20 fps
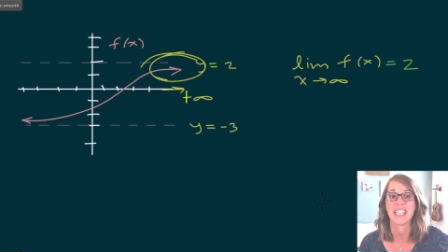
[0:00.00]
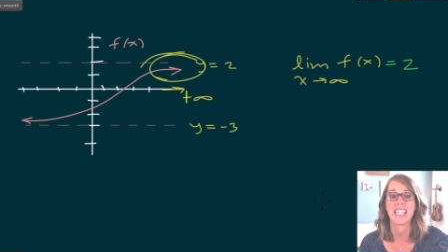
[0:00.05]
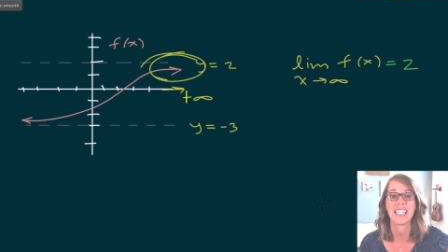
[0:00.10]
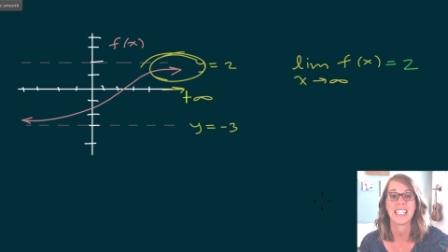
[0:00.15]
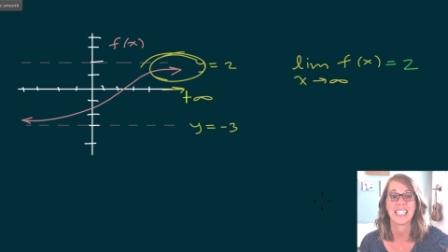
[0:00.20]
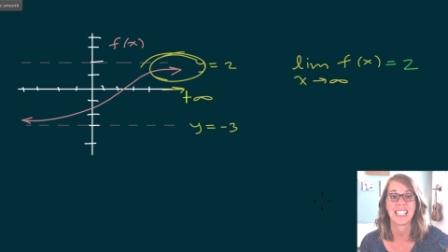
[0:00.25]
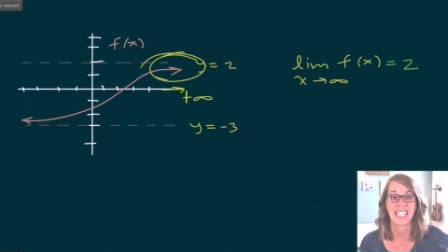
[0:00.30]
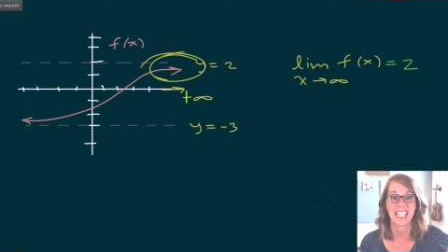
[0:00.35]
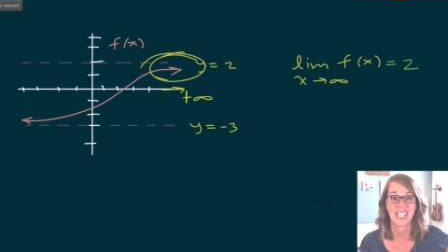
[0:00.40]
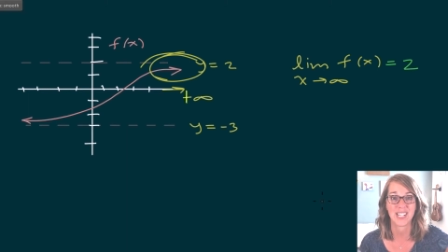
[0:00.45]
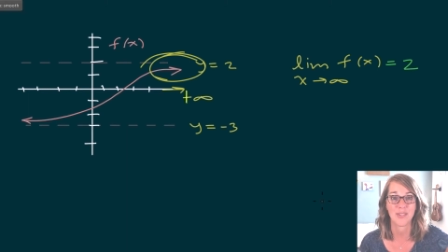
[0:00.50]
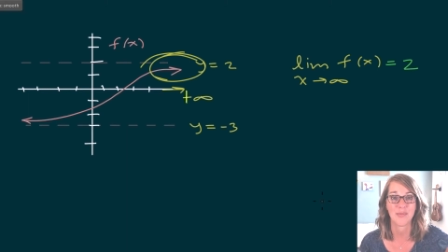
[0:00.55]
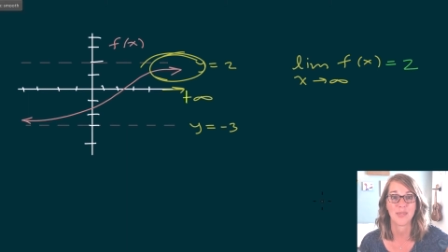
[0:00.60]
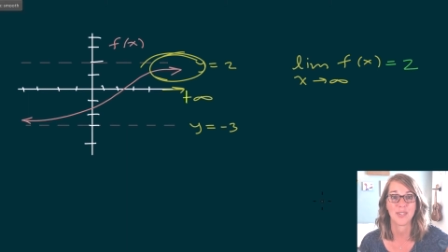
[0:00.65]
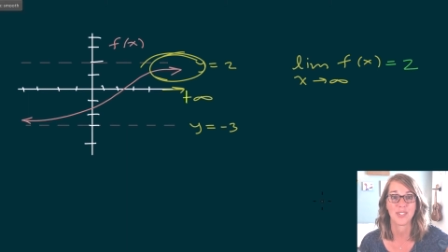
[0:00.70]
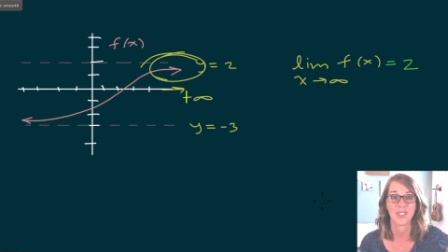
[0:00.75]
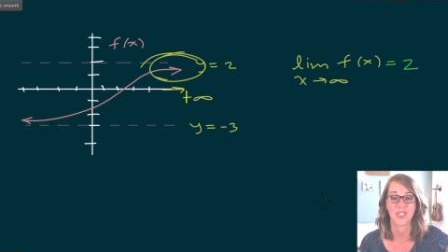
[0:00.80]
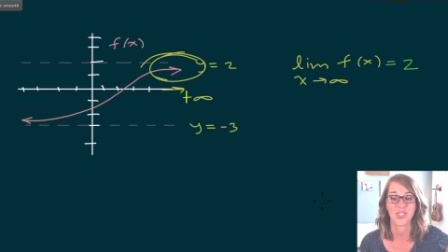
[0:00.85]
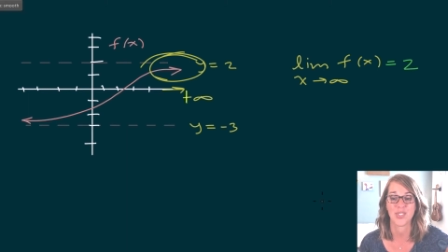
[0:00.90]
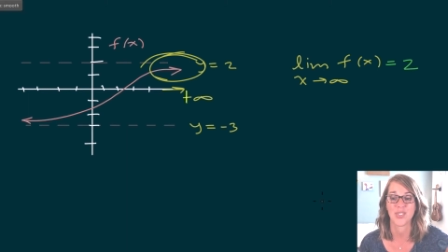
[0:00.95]
is
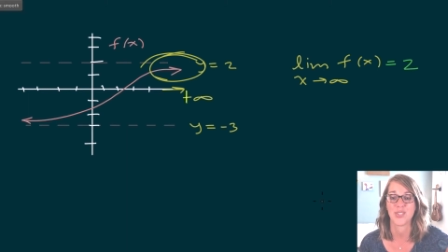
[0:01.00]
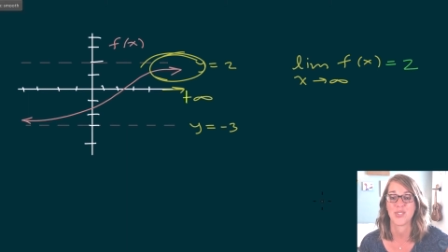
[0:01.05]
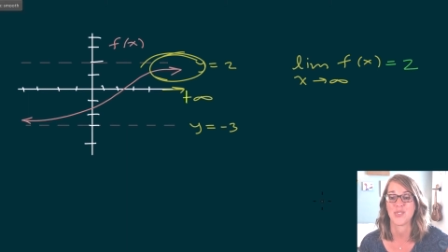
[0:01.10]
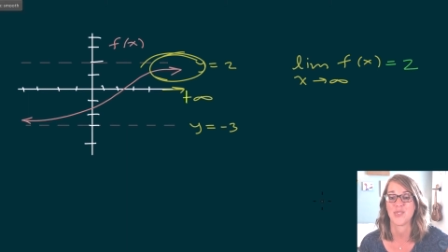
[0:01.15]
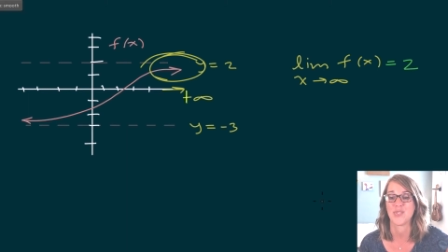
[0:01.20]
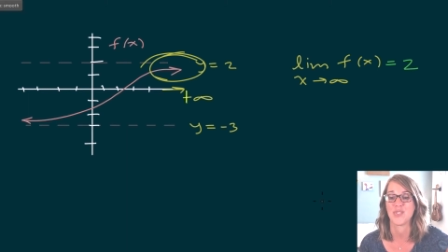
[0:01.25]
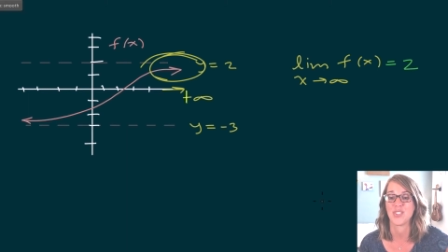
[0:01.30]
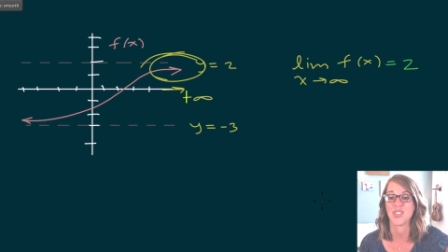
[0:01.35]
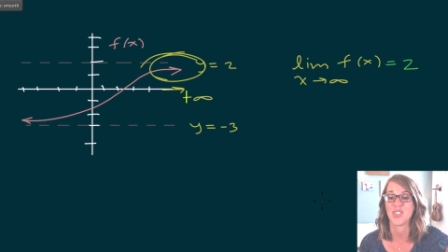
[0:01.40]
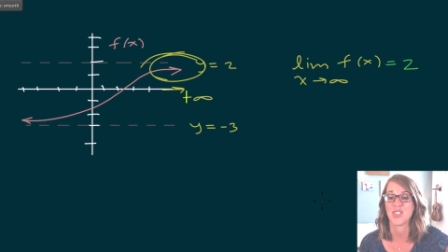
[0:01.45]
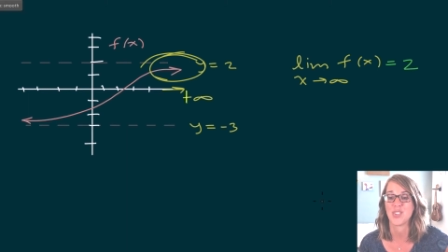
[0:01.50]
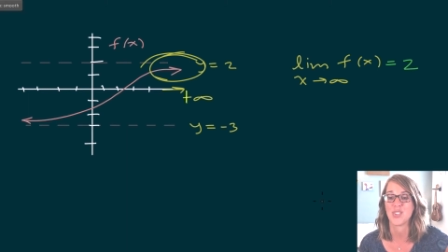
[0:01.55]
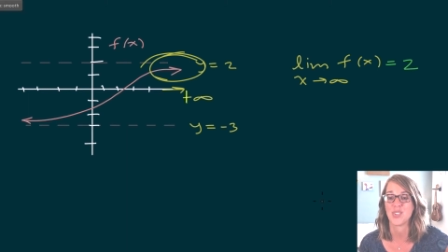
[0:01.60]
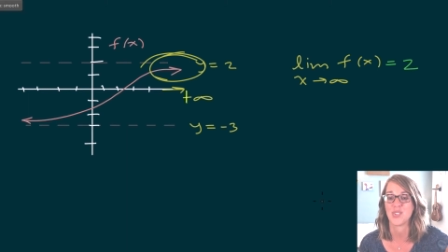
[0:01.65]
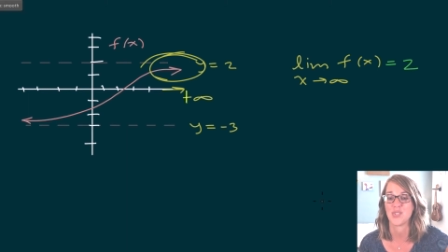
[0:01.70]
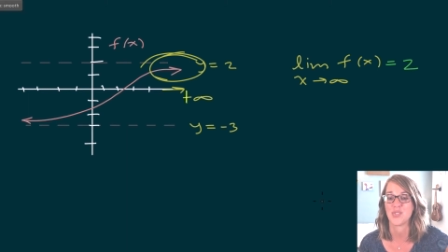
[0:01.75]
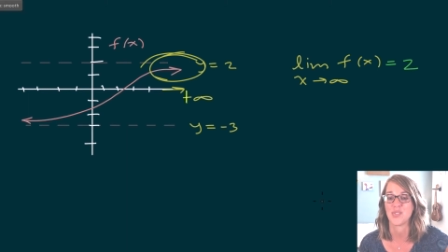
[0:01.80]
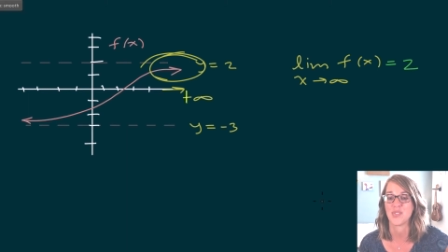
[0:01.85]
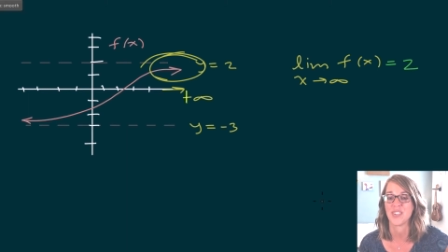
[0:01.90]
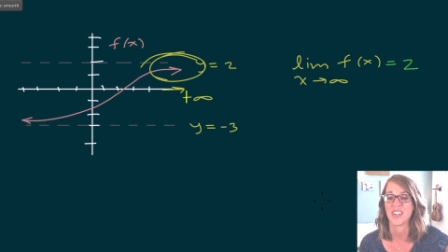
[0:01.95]
equal to
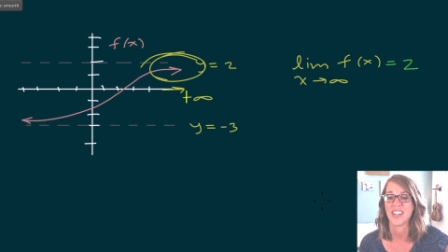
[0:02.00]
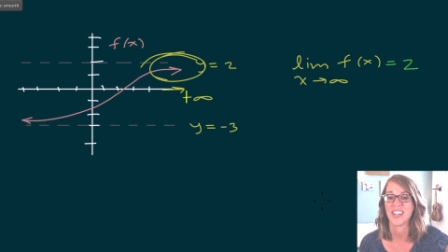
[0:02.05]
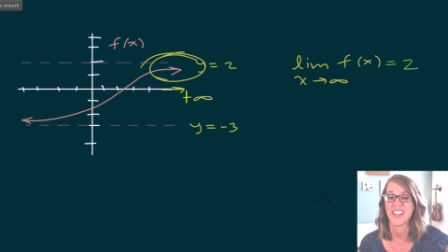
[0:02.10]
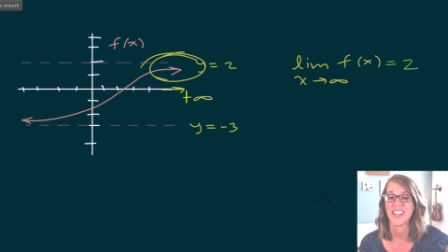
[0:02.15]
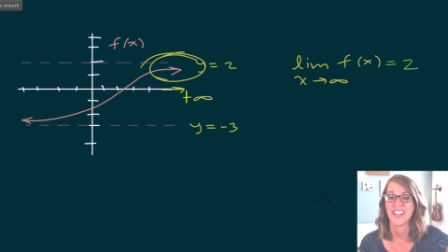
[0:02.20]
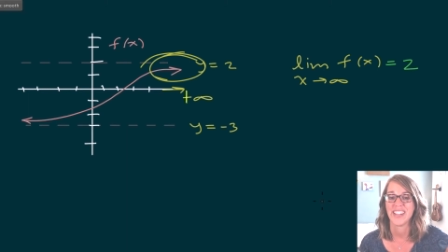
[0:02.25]
2.